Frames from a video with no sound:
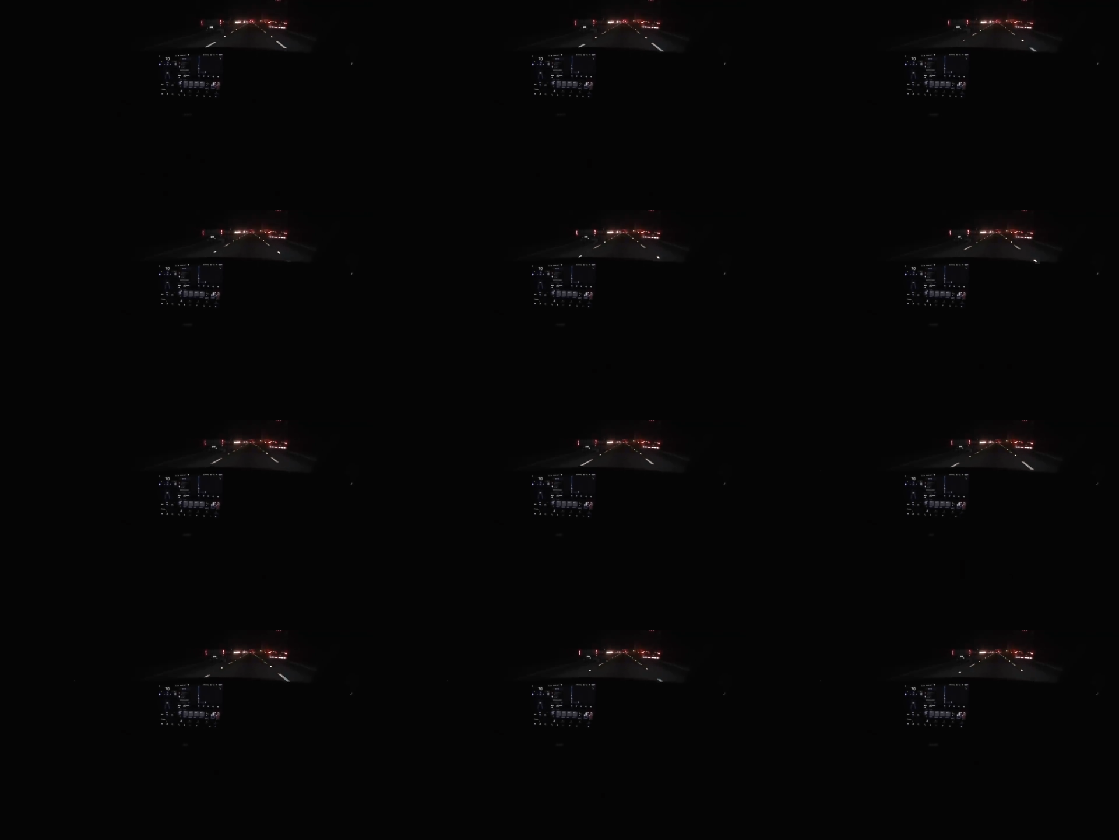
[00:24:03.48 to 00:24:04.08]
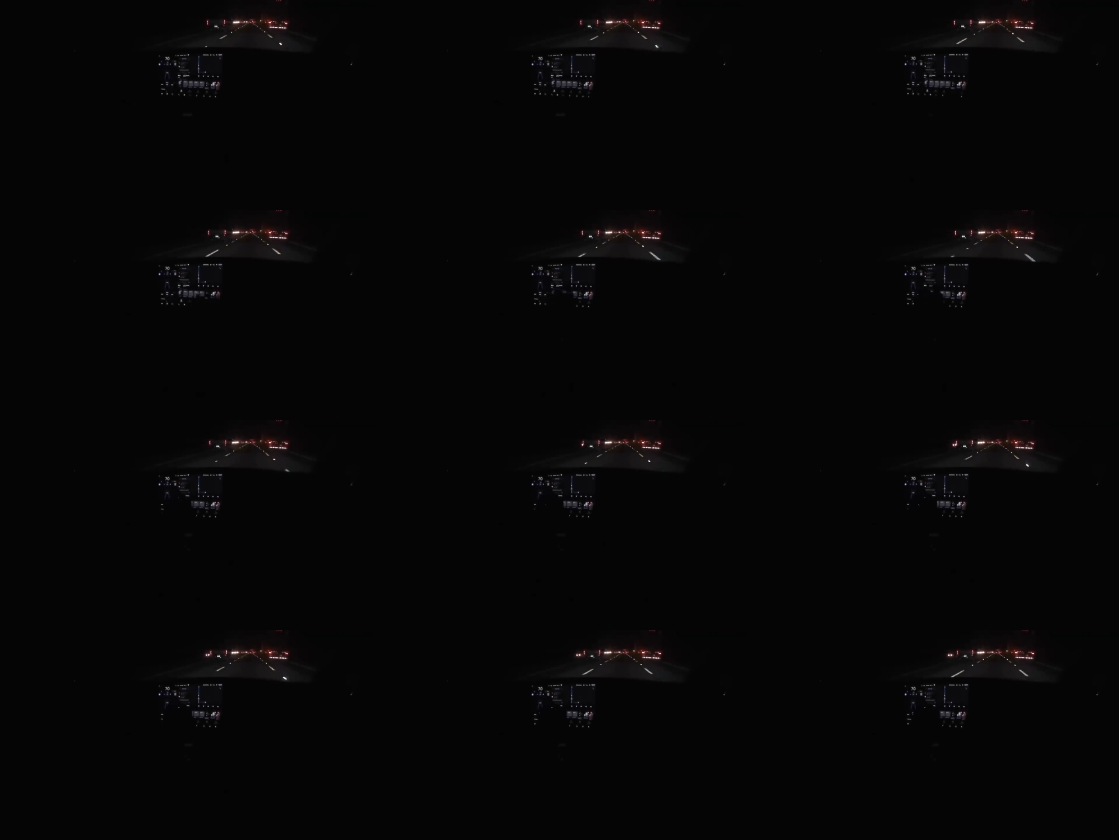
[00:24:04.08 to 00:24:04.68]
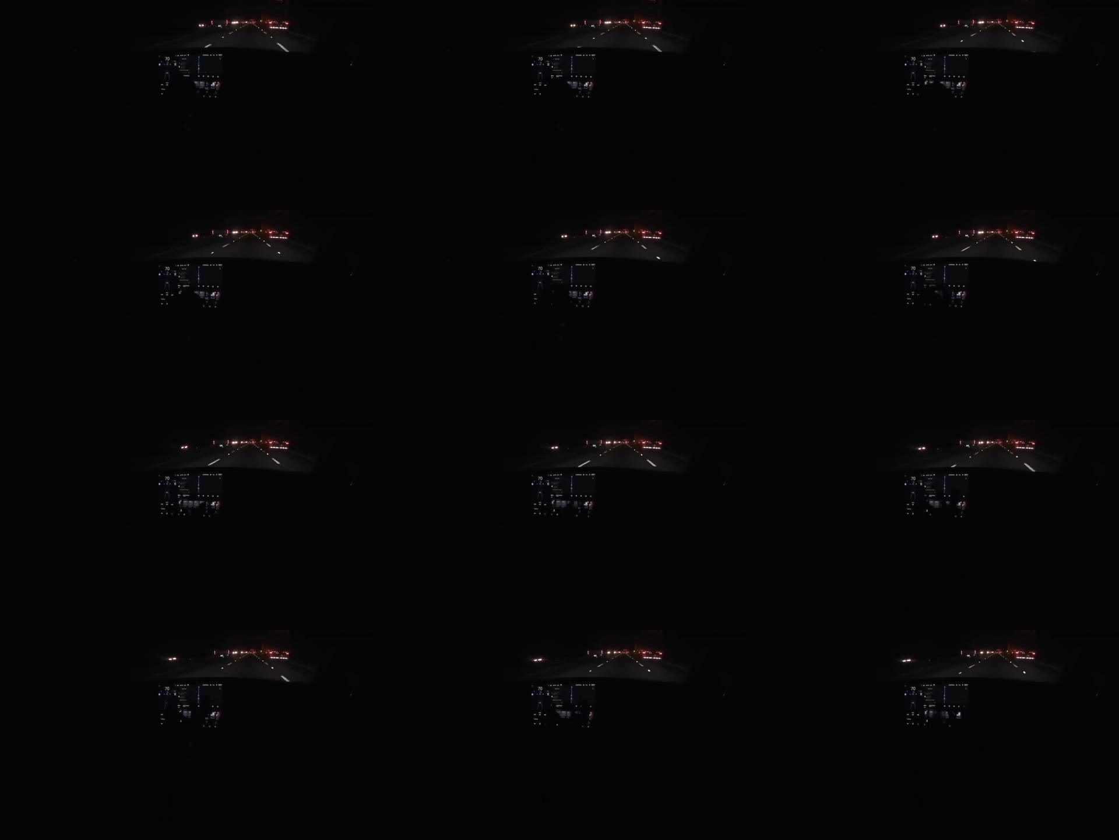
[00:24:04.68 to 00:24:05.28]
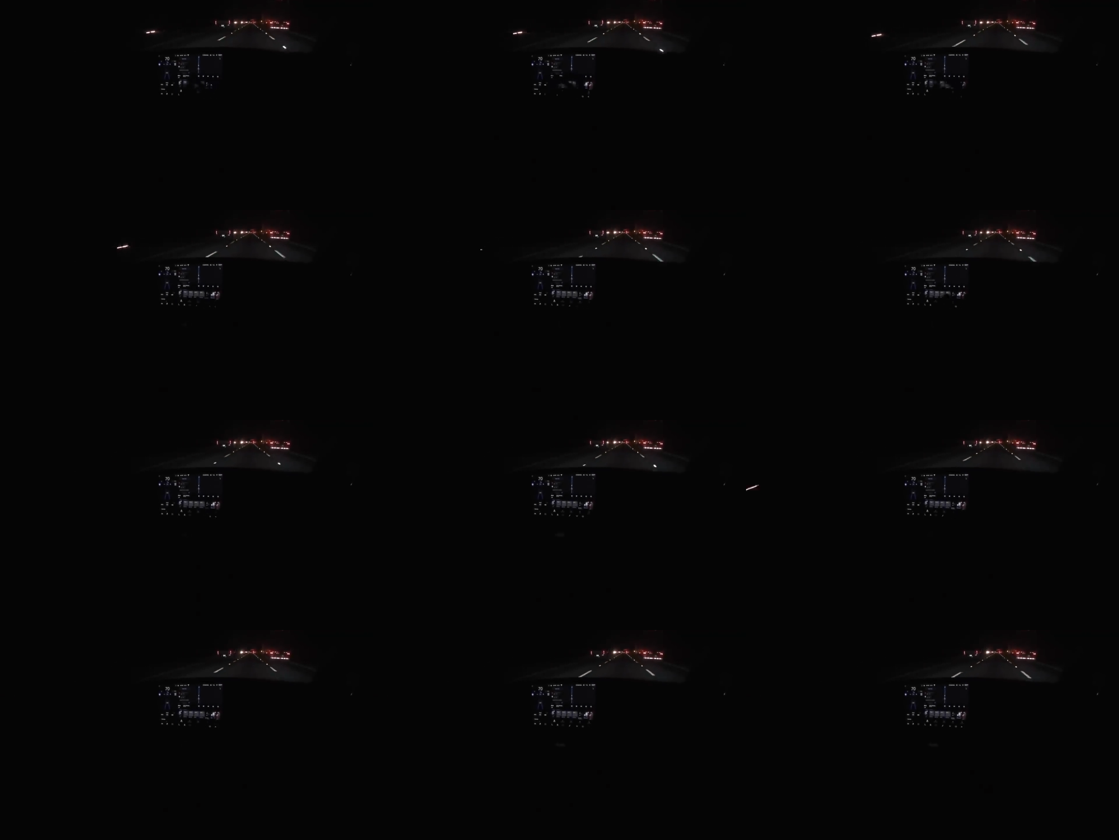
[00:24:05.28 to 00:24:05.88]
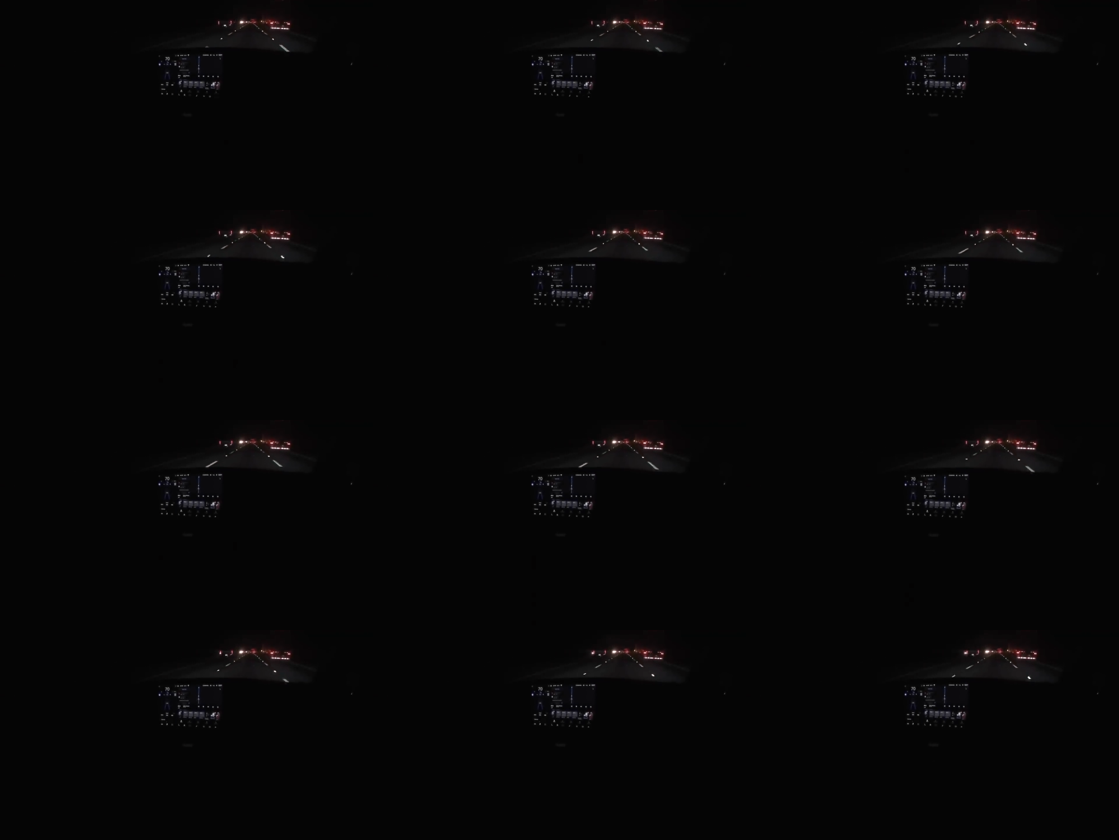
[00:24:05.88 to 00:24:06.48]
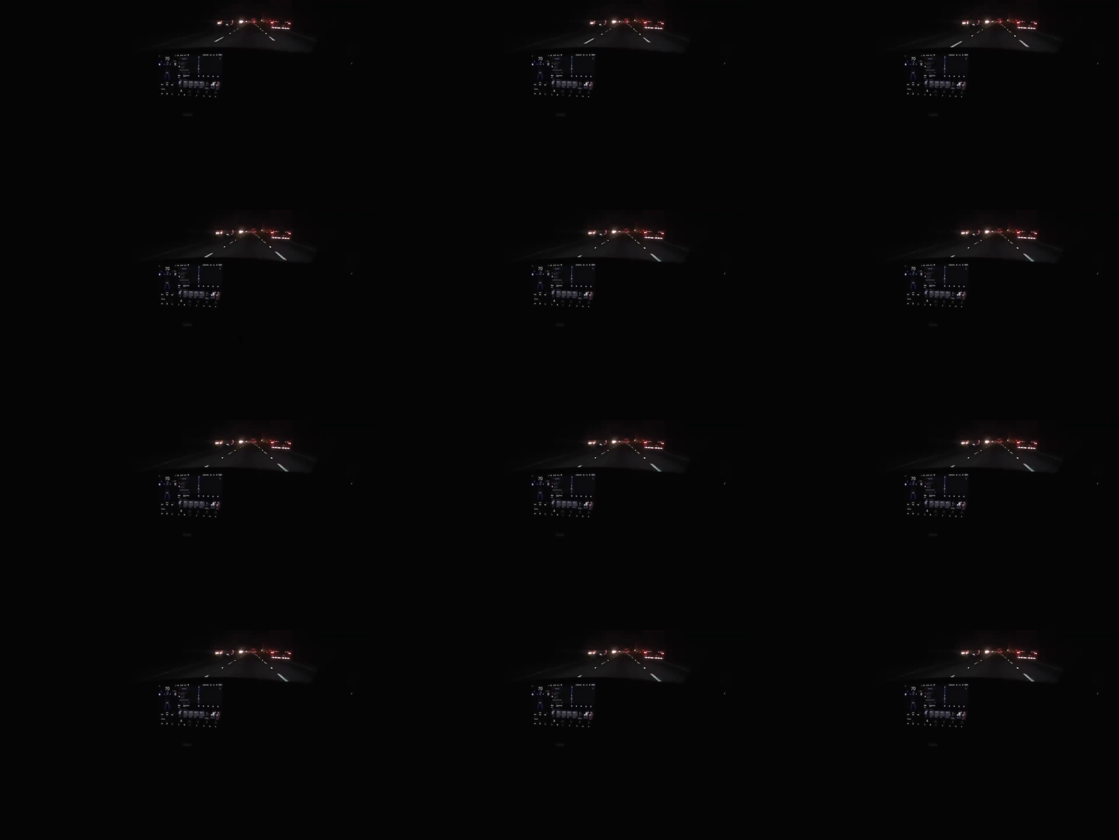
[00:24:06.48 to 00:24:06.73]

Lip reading: [unreadable: no face in view]